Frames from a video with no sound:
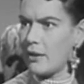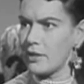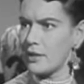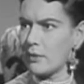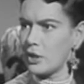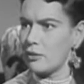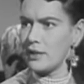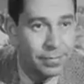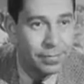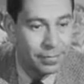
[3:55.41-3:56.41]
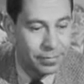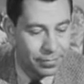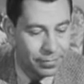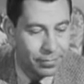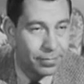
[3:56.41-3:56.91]
there isn't much reason for me to
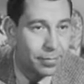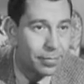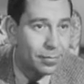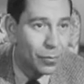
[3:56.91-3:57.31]
go on.